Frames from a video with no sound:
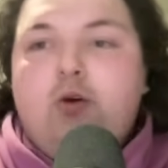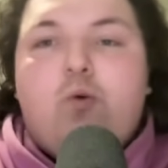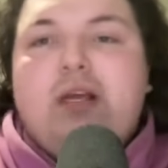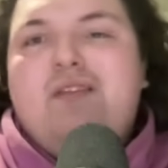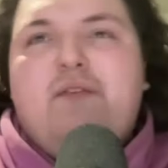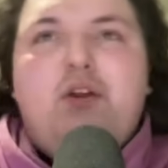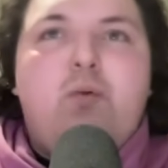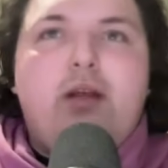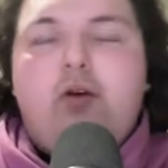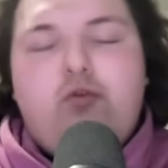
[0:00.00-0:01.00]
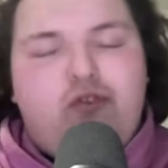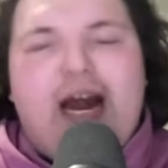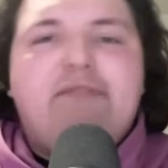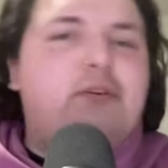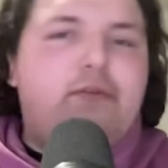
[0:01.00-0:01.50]
or even if you don't want to go
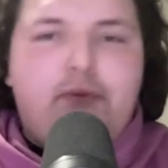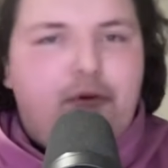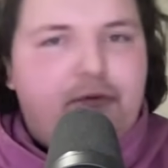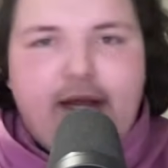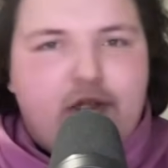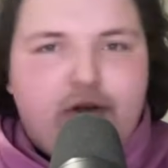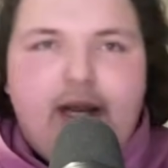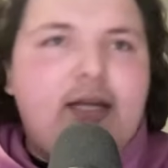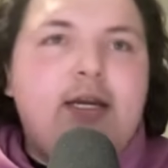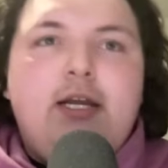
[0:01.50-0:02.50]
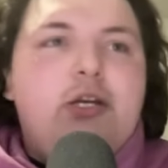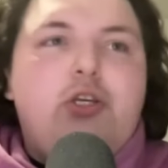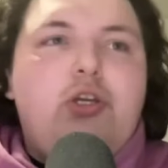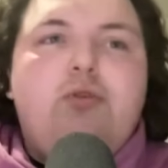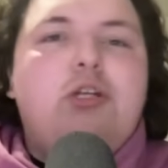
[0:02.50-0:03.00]
craft a full fake trade,
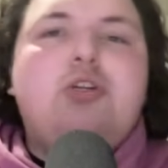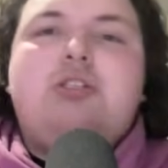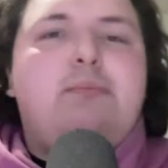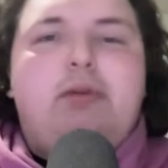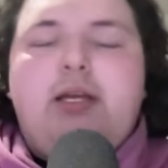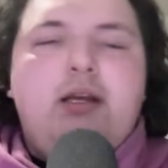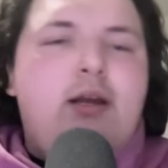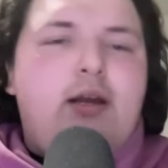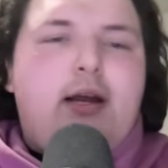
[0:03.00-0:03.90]
you can just simply